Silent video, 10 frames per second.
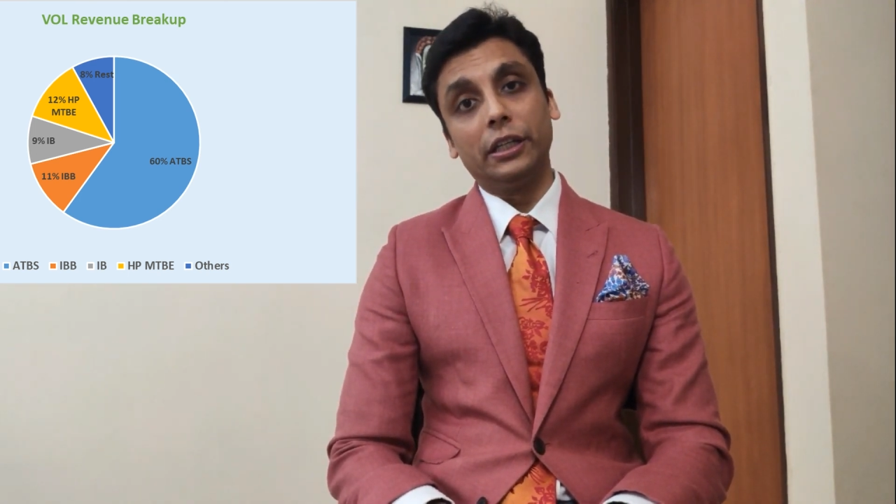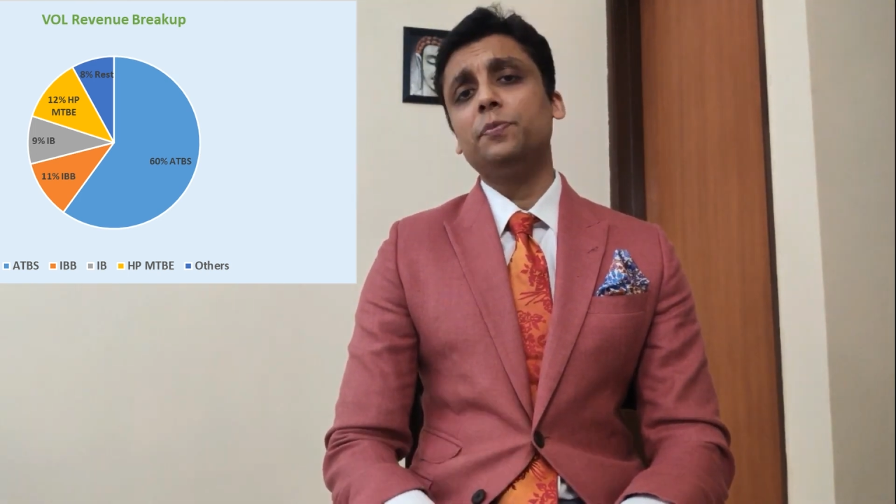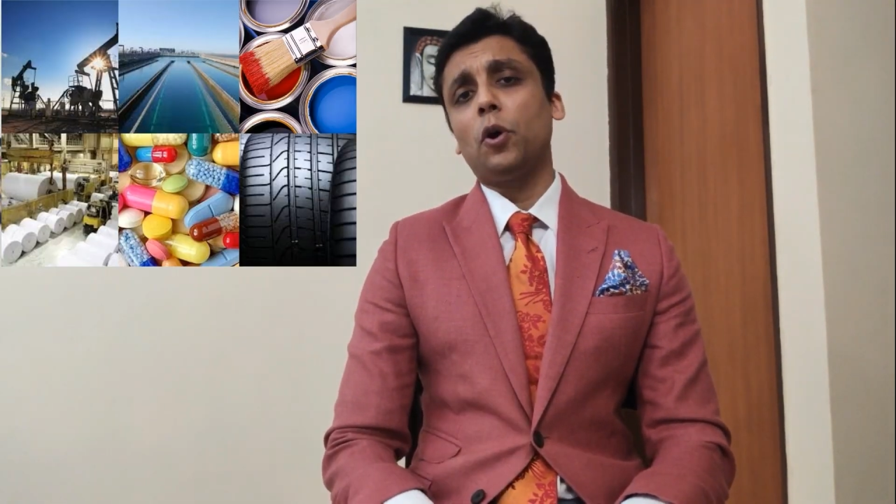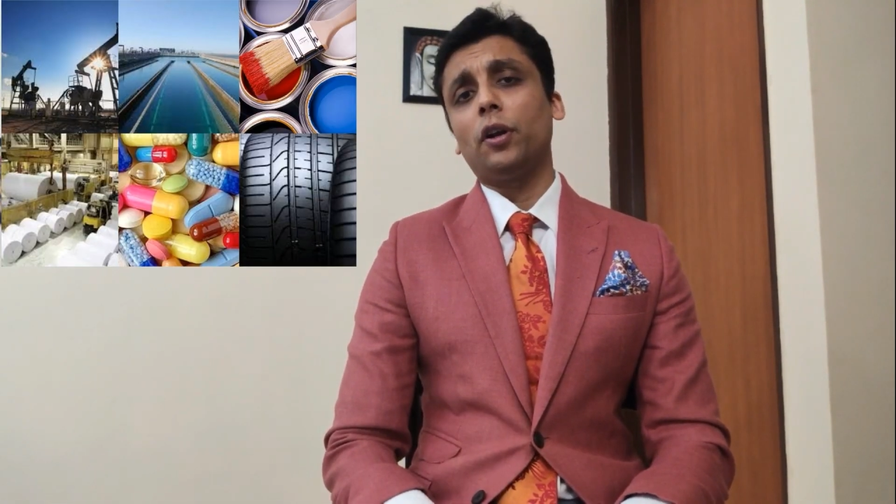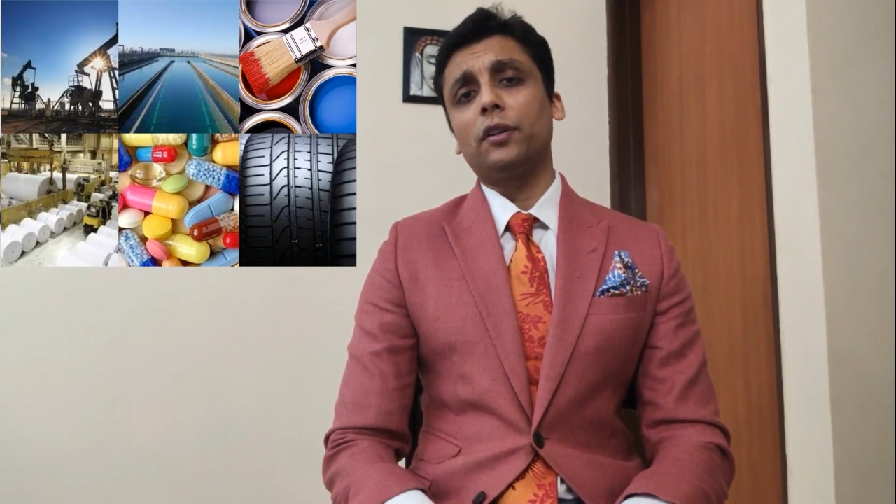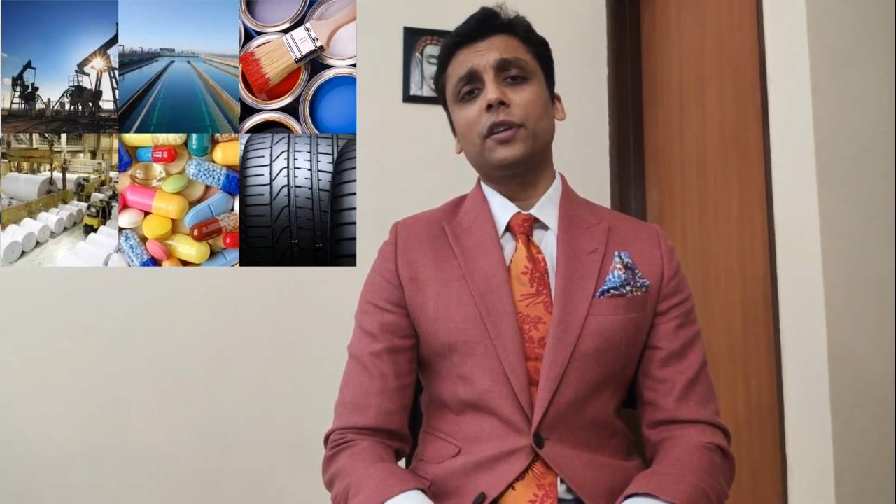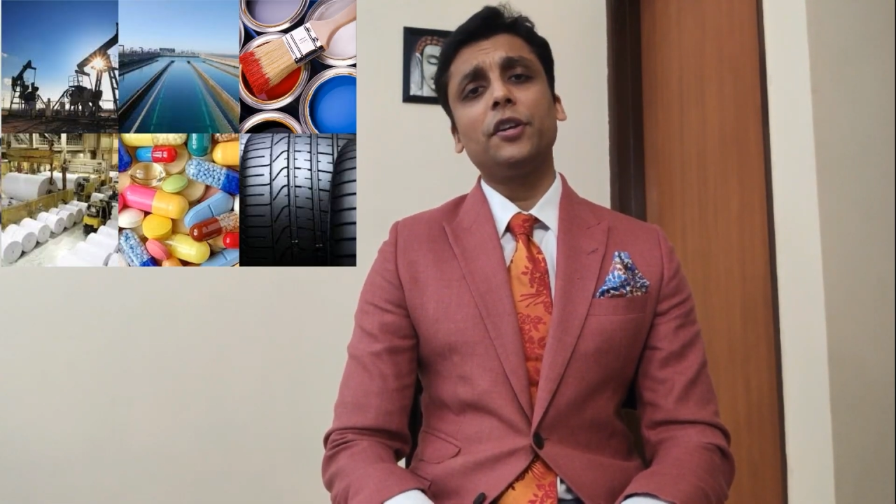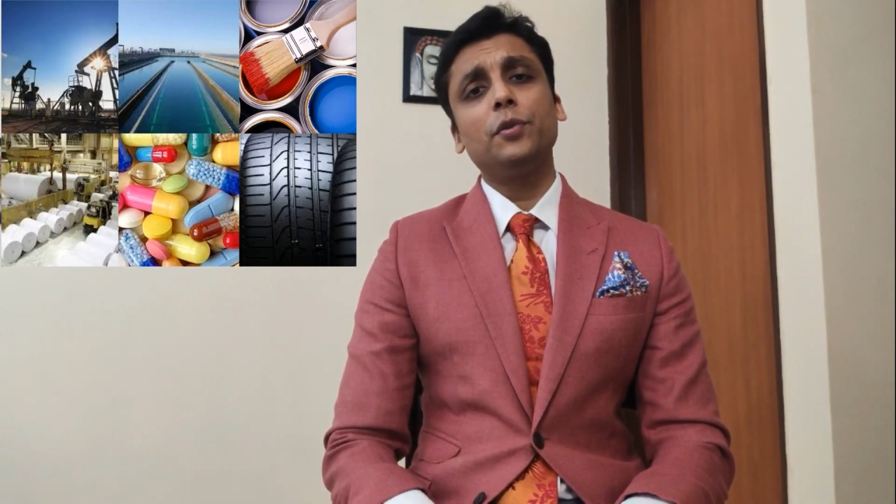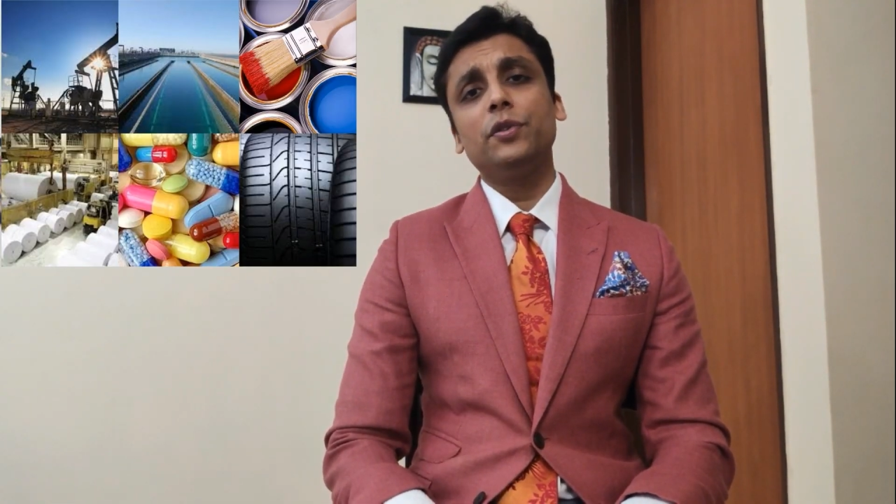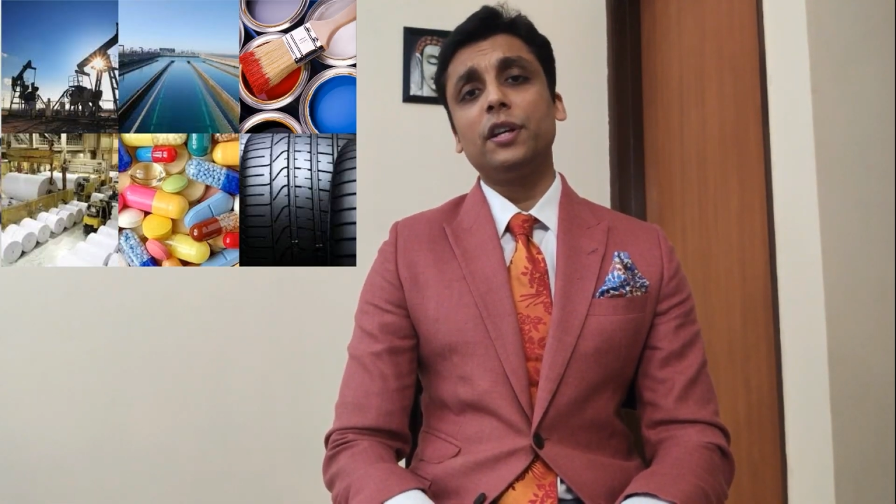These products
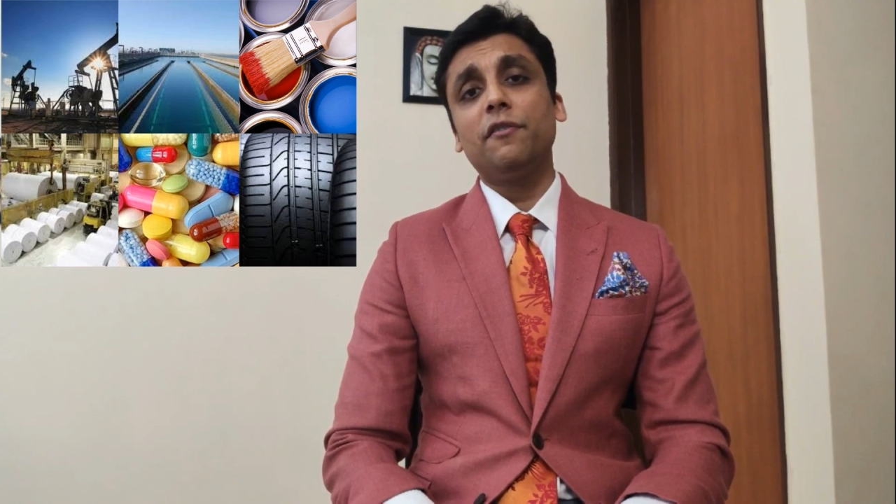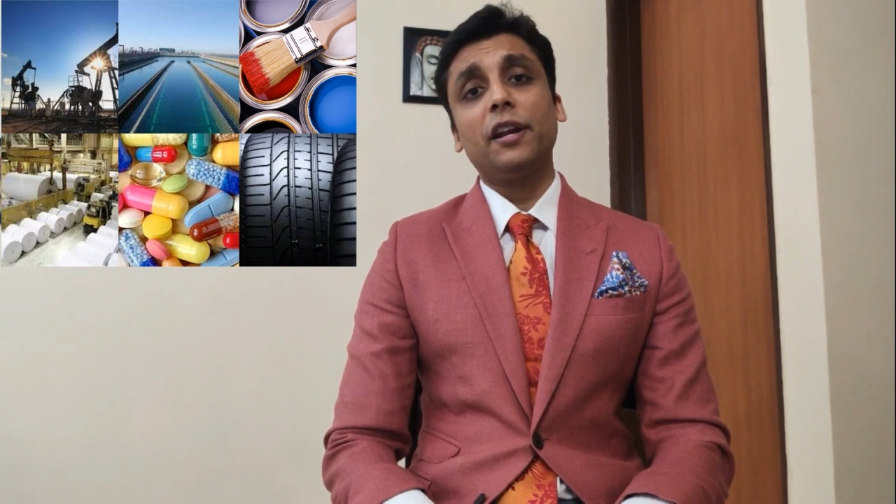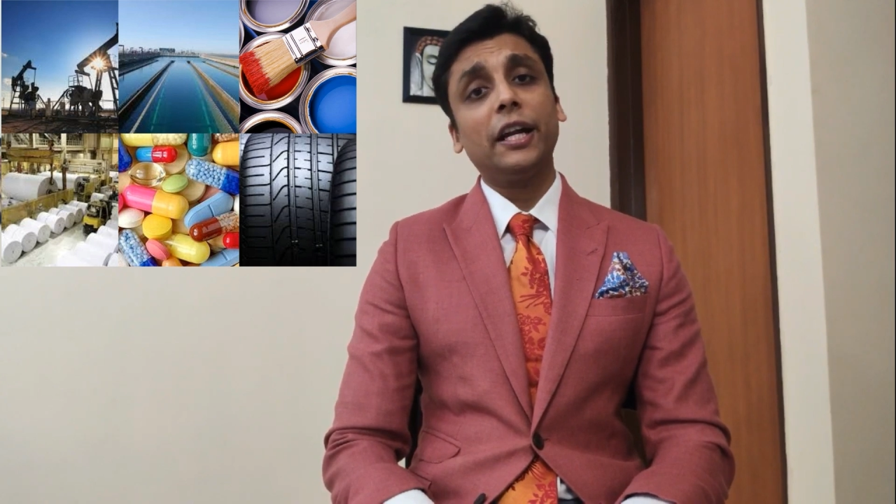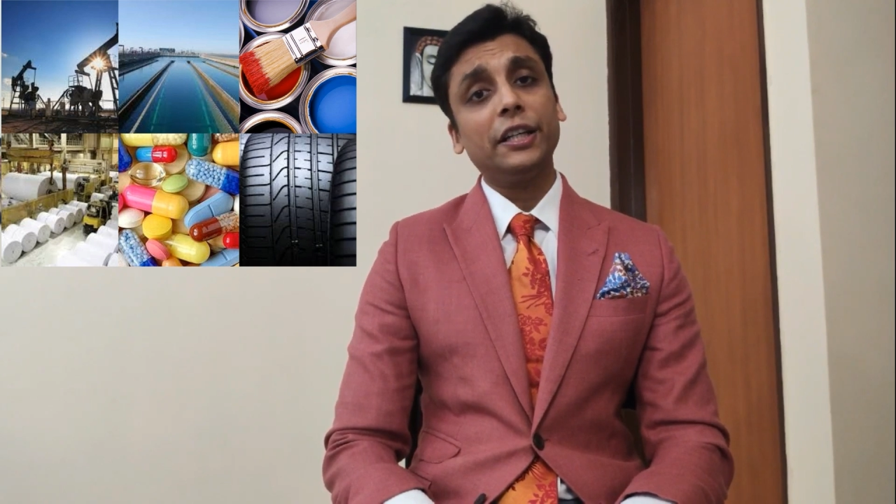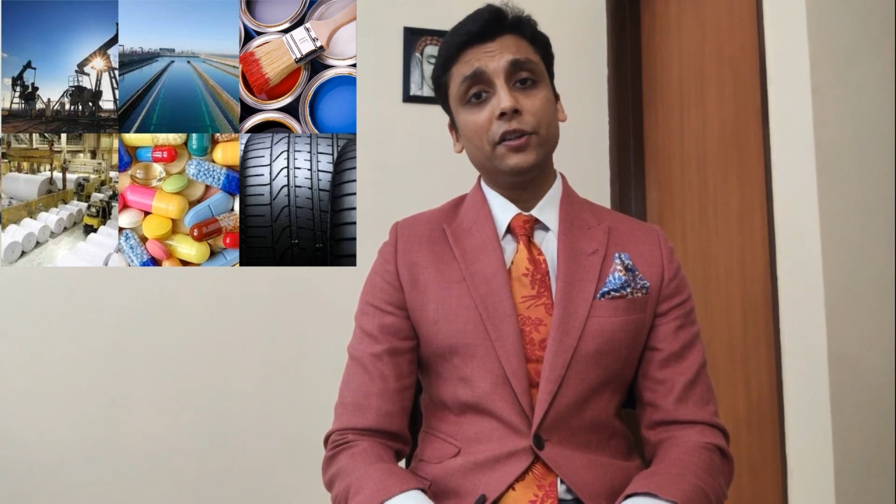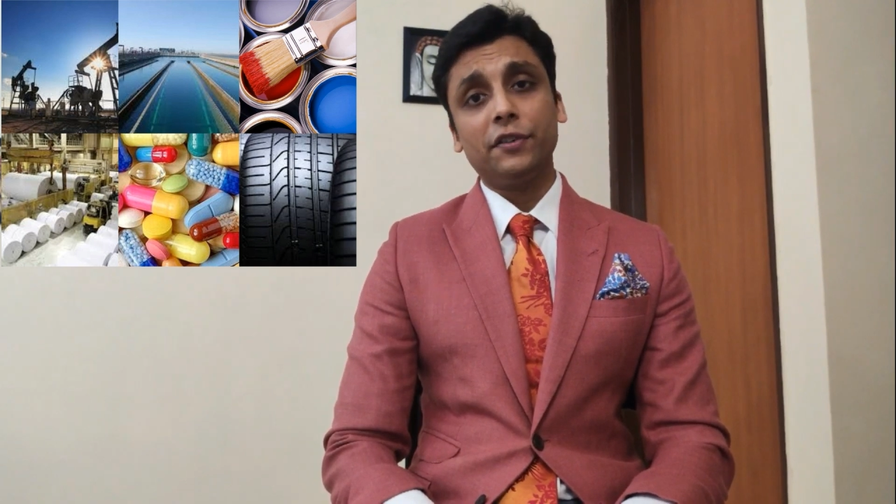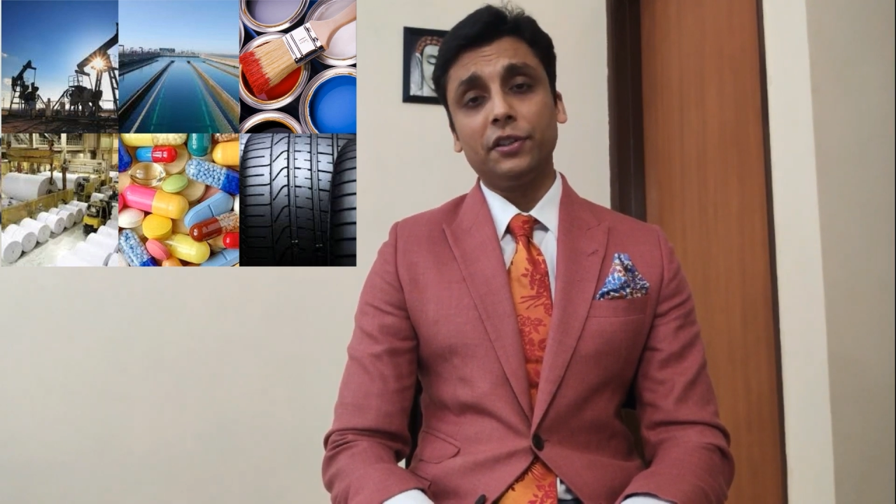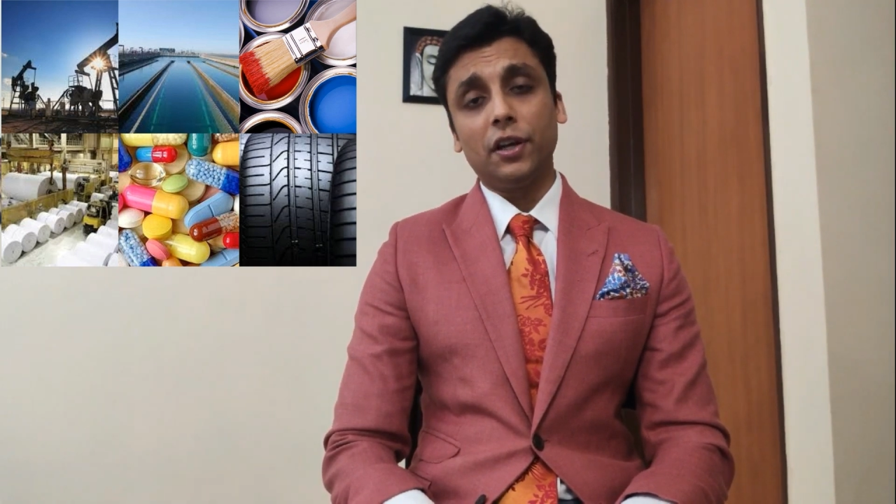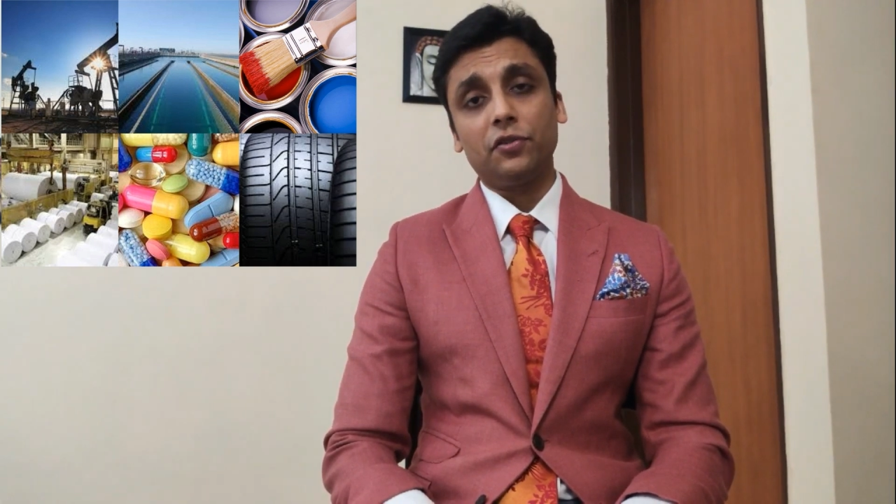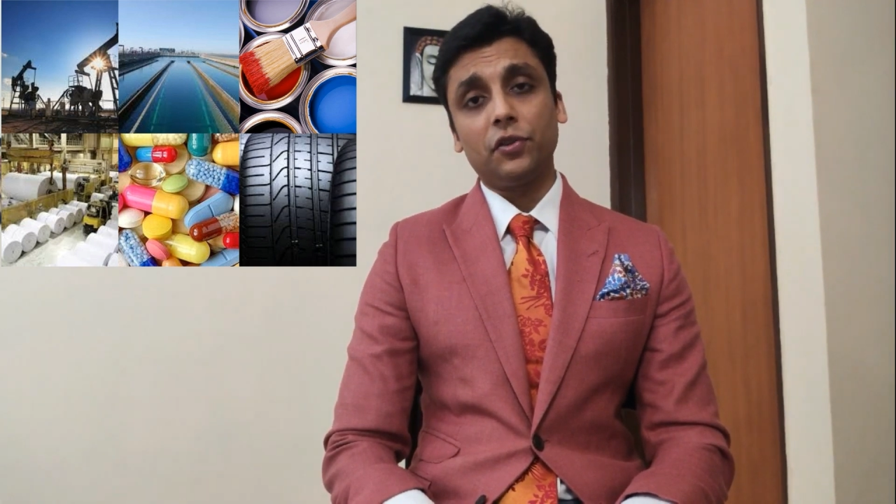are used in a variety of
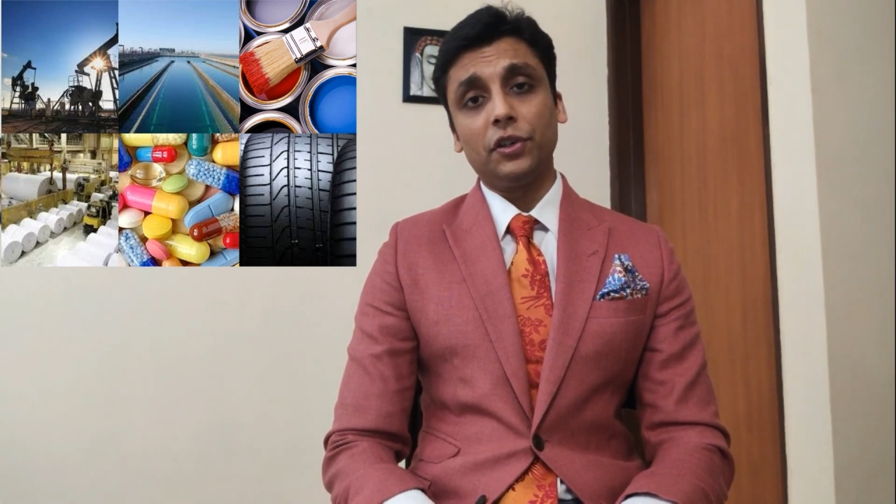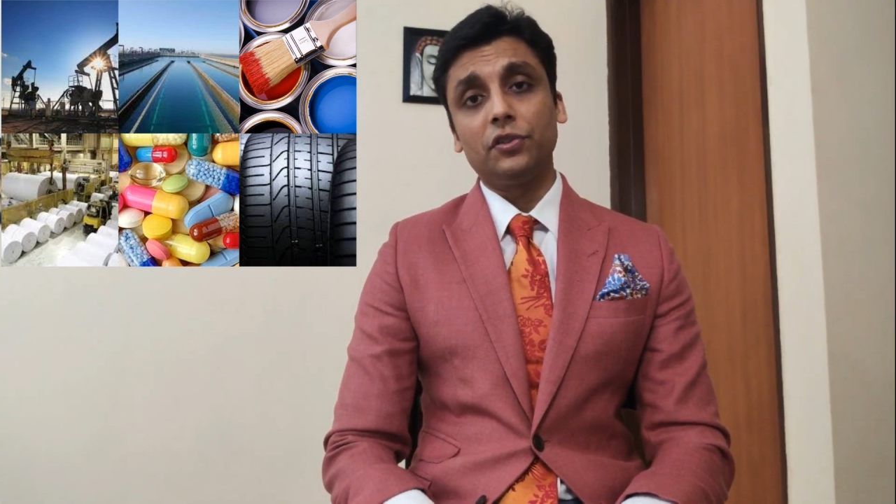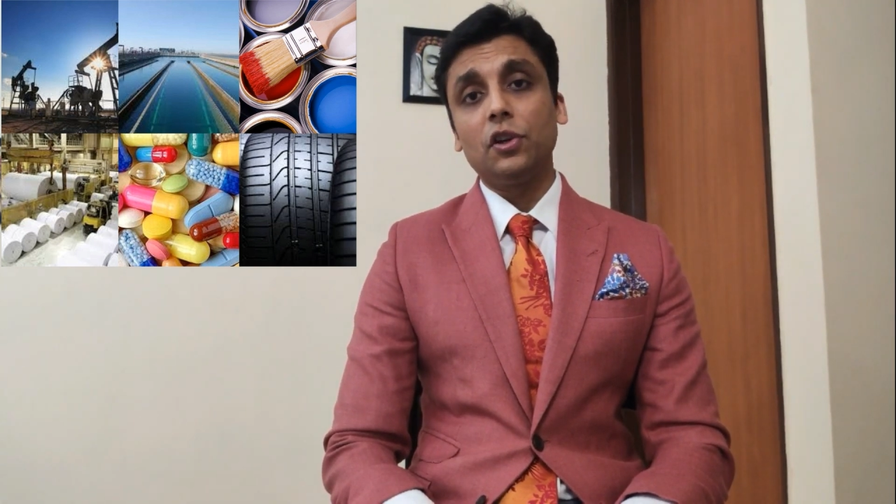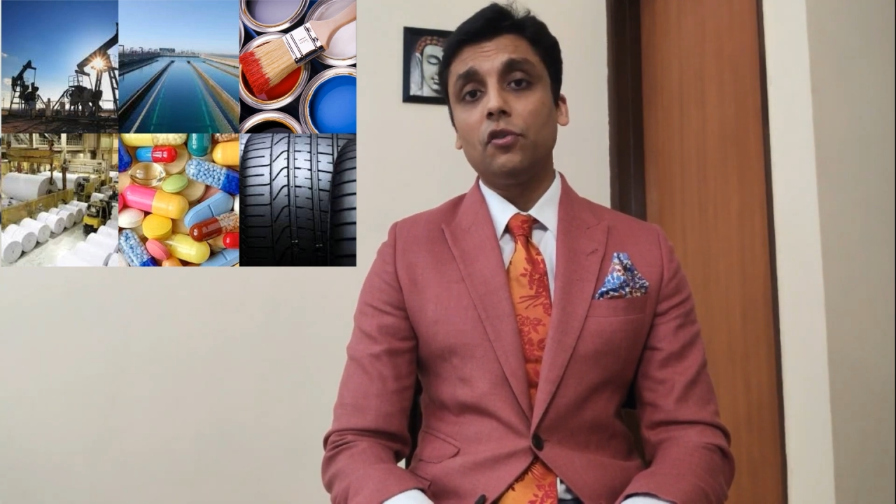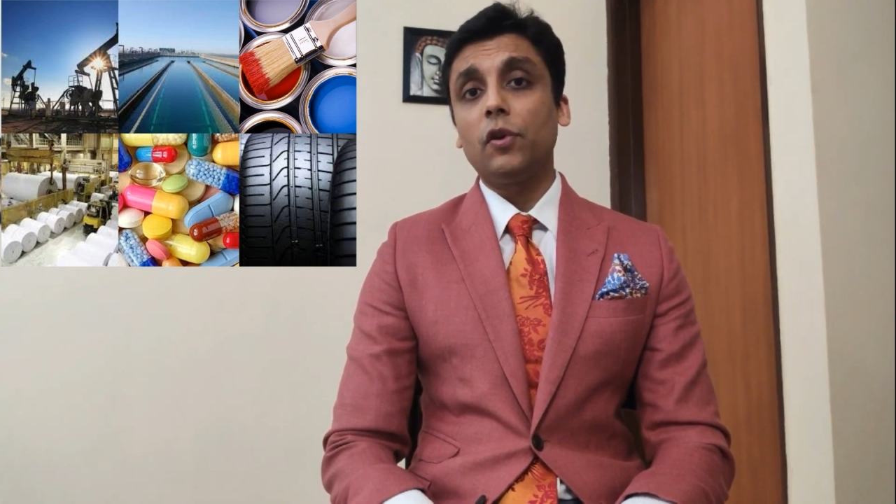industries,